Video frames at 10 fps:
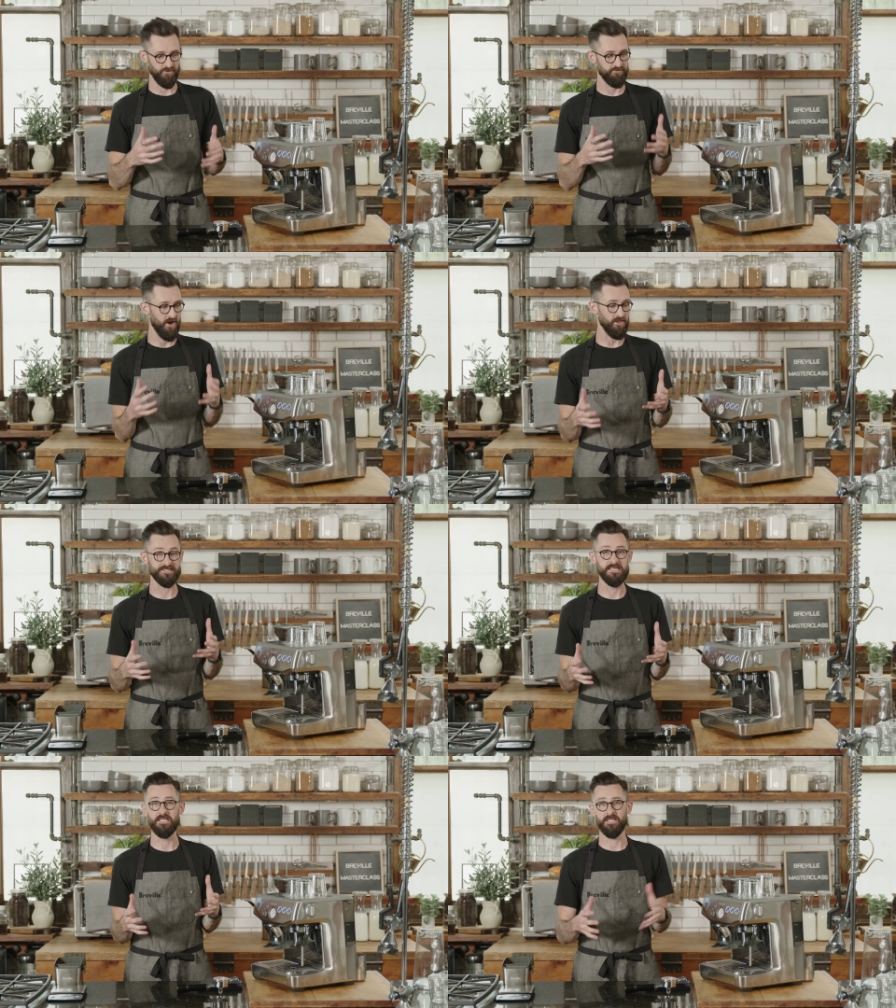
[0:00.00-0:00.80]
through
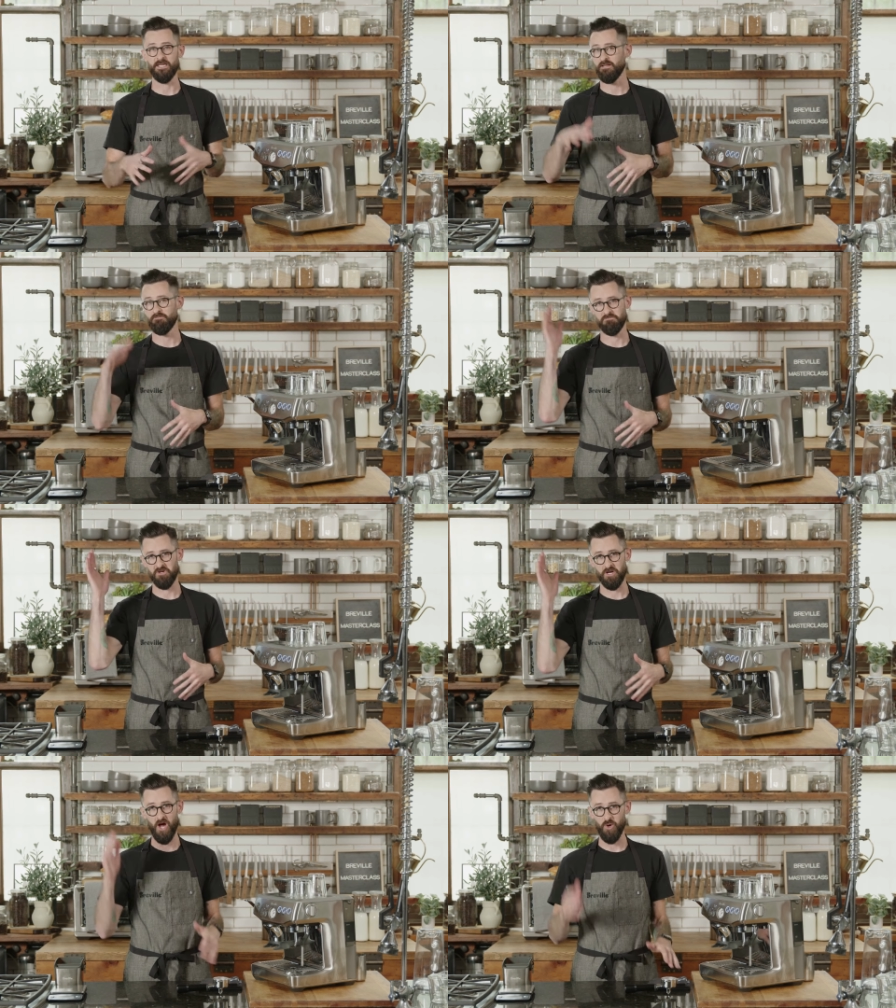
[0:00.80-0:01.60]
volatility
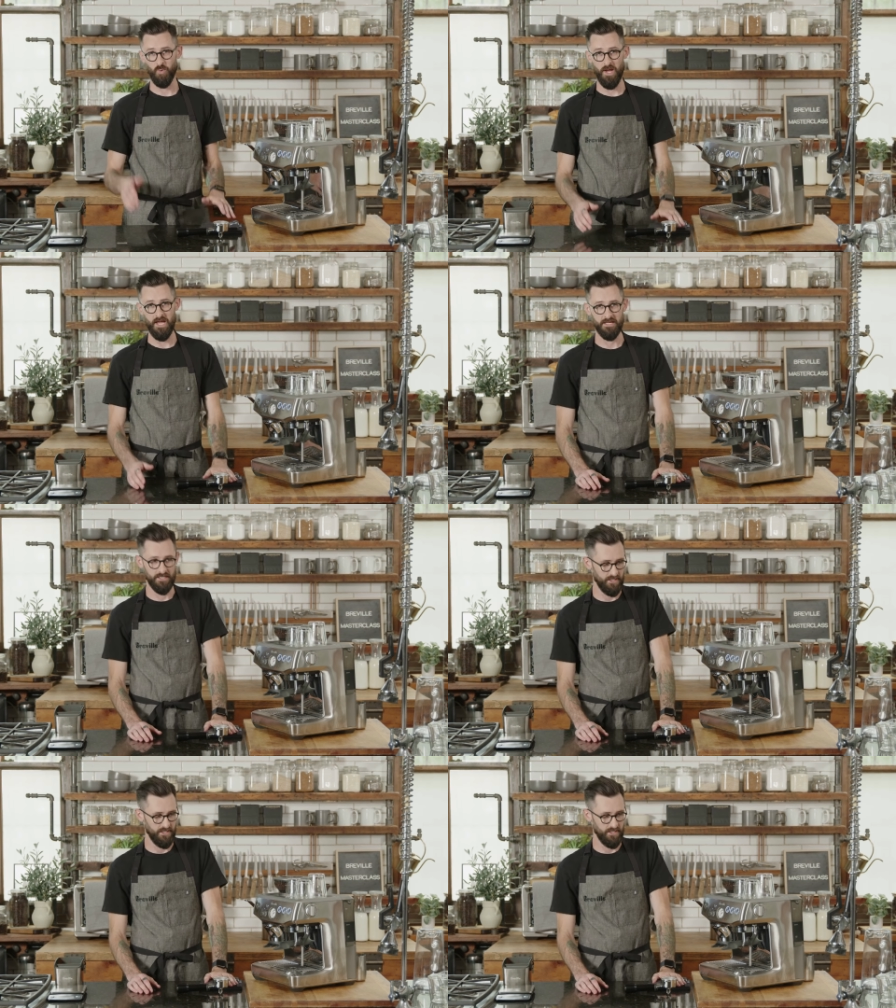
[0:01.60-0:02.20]
gone away.